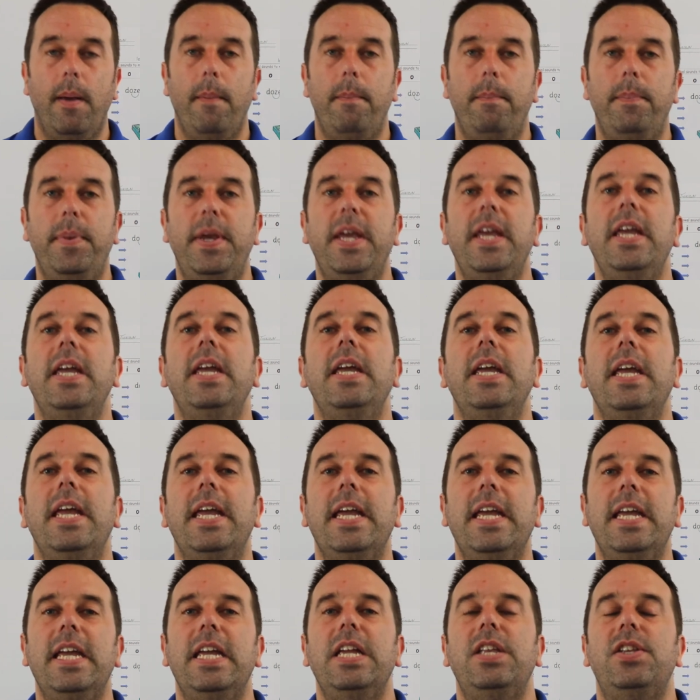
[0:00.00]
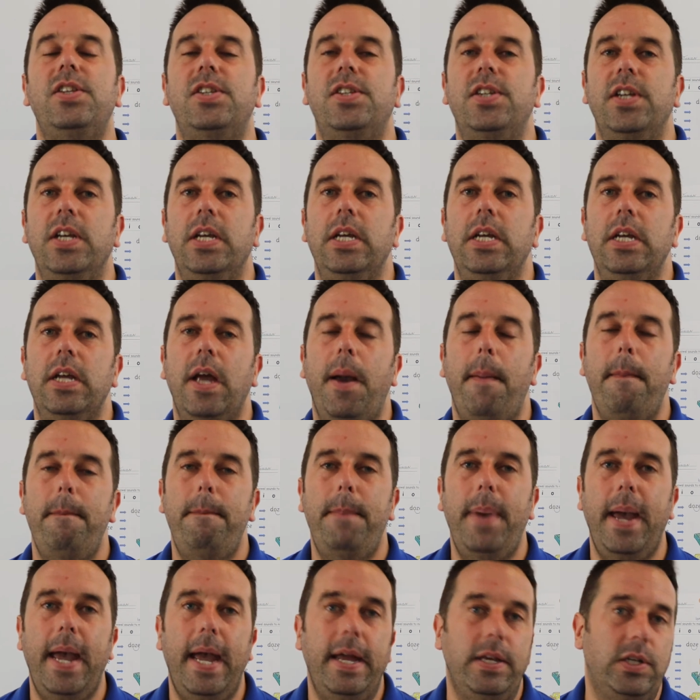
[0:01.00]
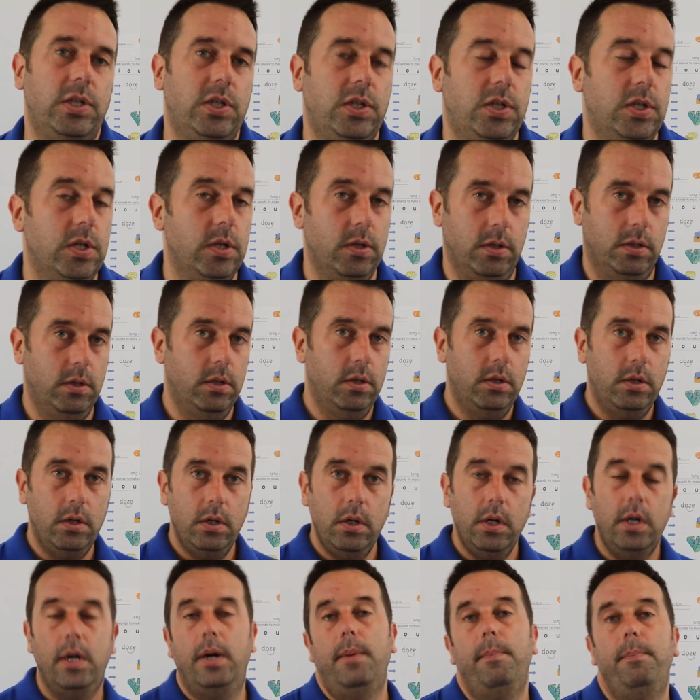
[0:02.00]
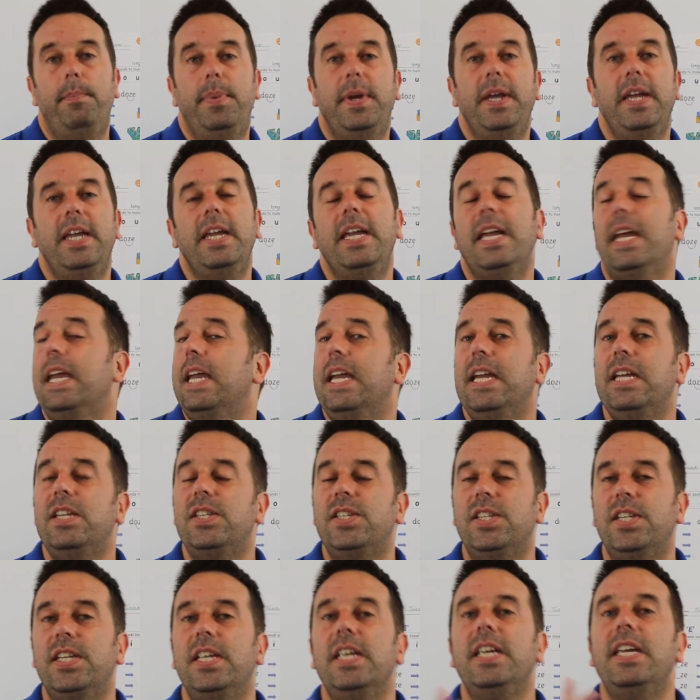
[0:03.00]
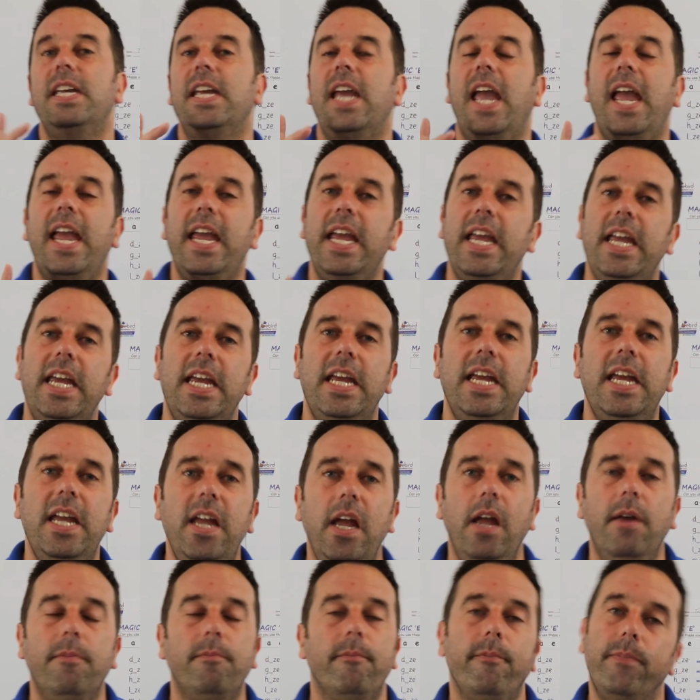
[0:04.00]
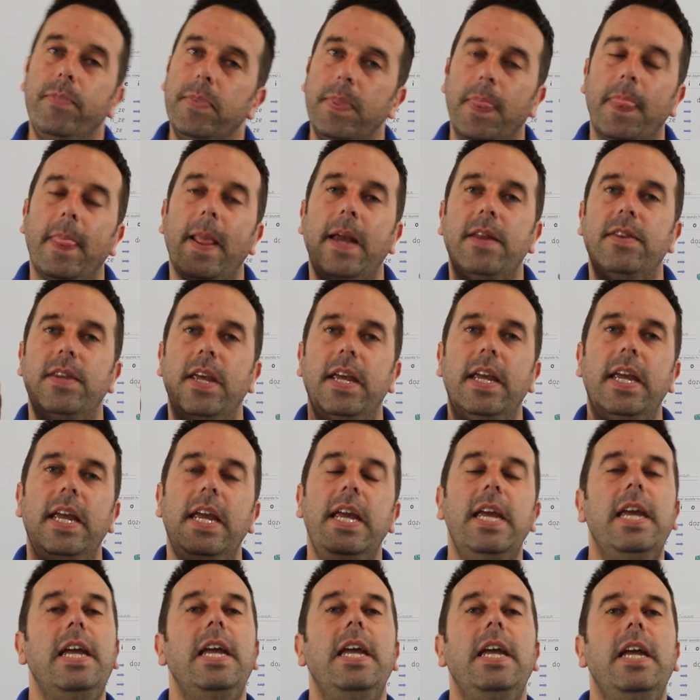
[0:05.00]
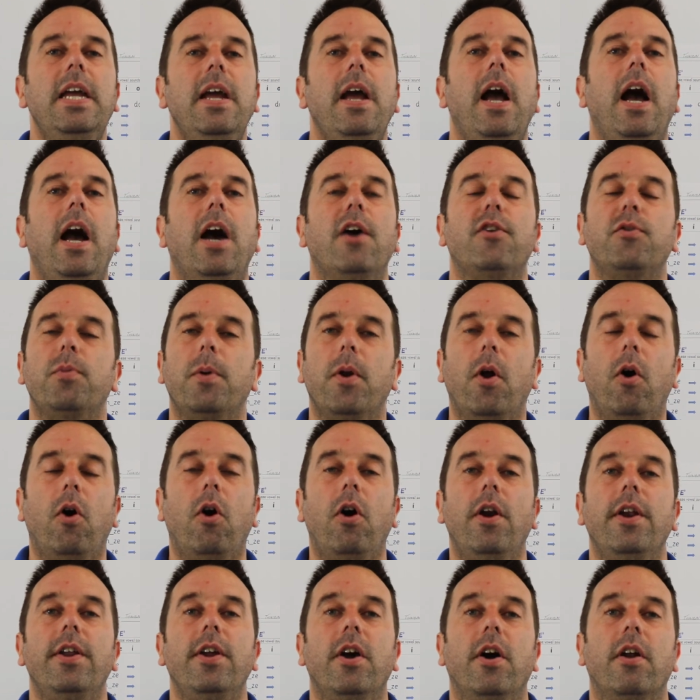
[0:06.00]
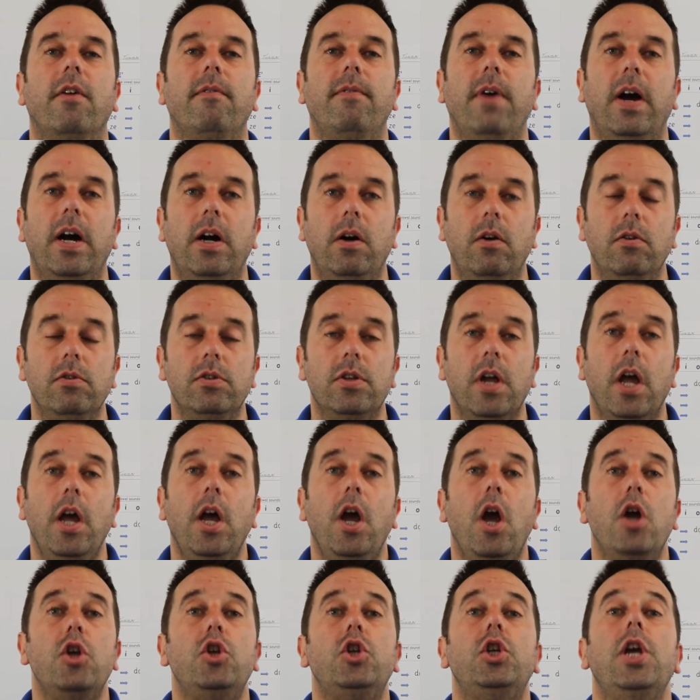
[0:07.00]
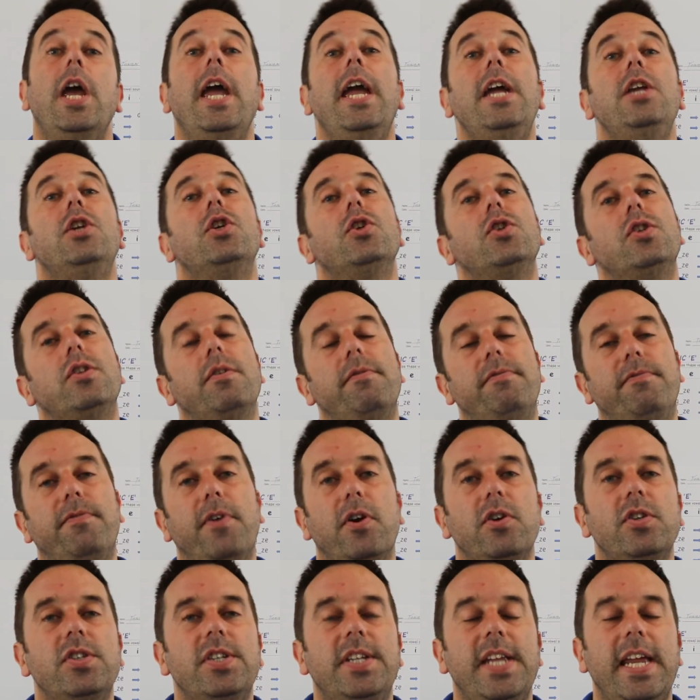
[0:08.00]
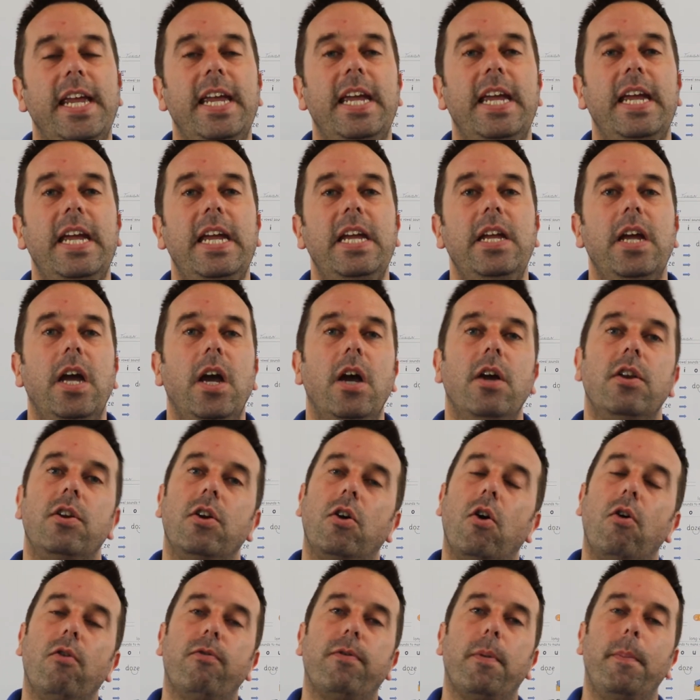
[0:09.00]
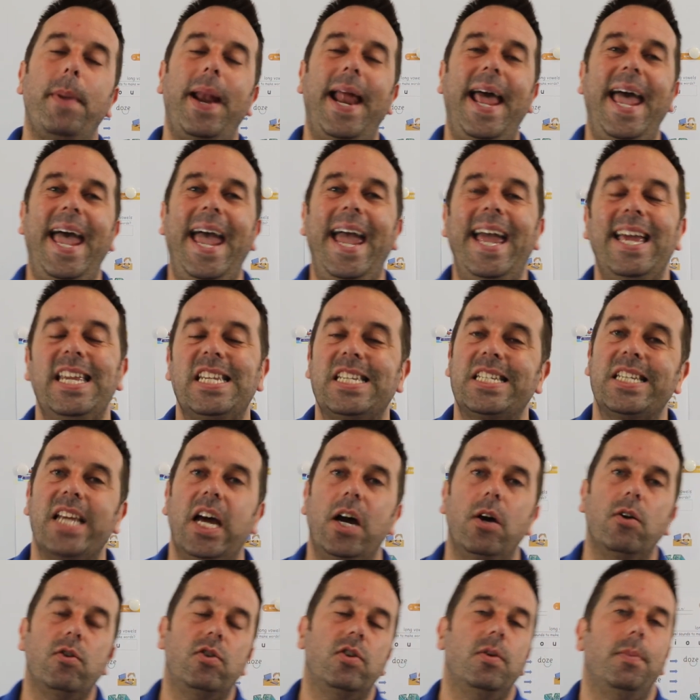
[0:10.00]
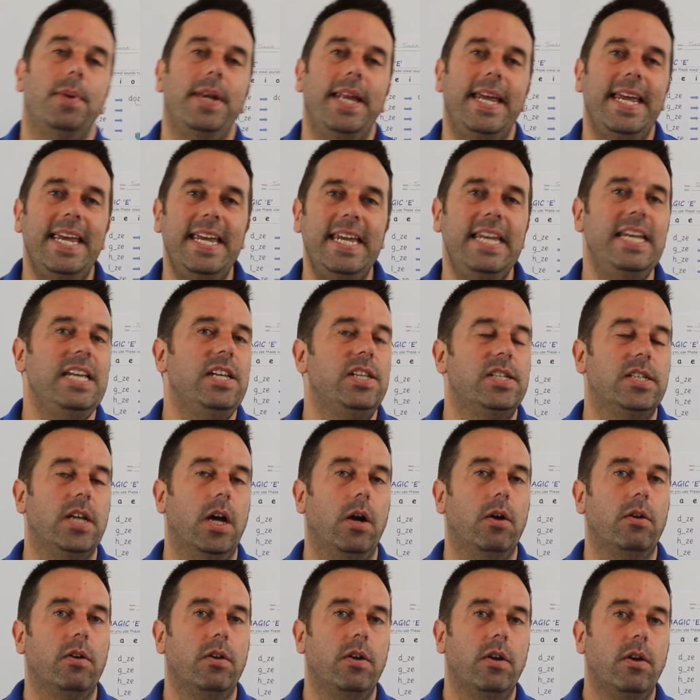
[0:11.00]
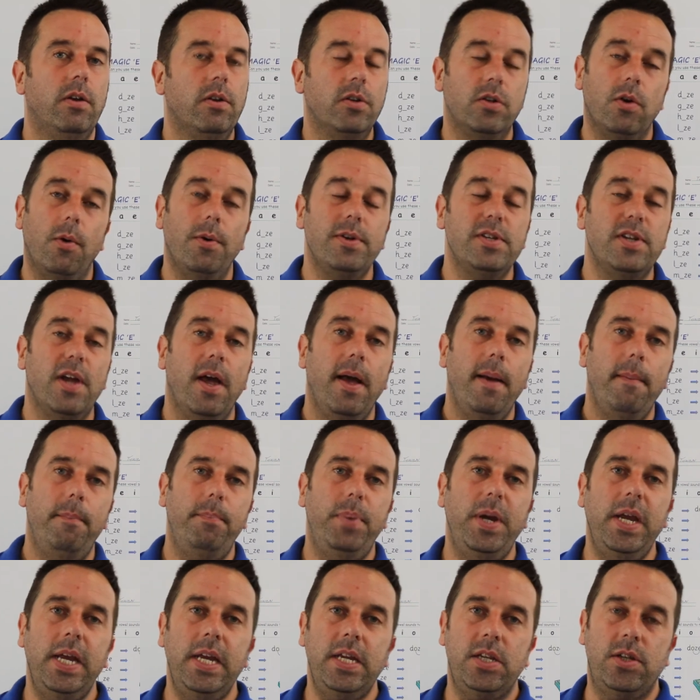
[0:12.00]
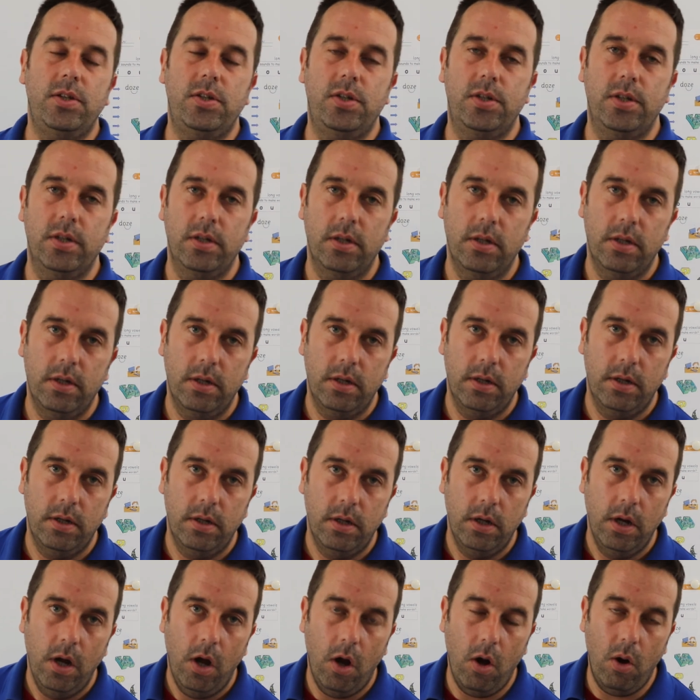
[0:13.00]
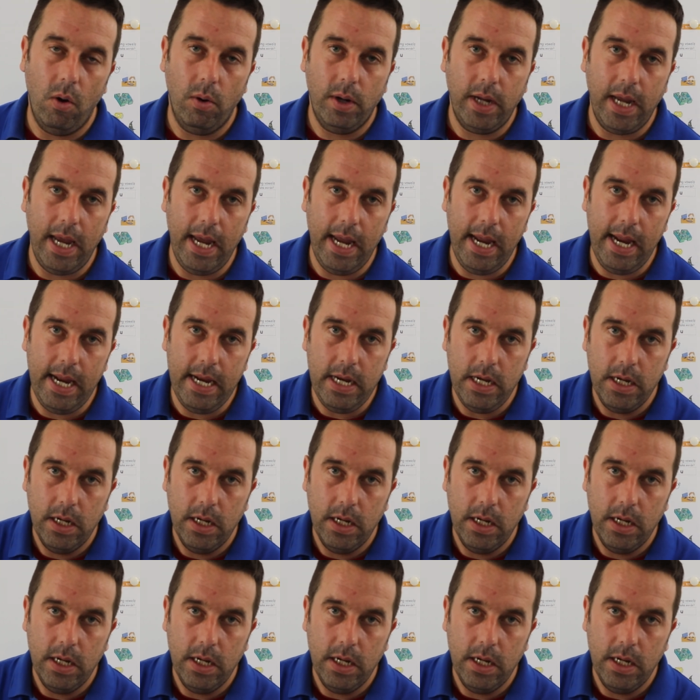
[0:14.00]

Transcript: P-E-T, pet. P-E-T-E, the E, as with all the other vowels, changes the first E to go from an S sound to an E sound. So it's Pete, okay?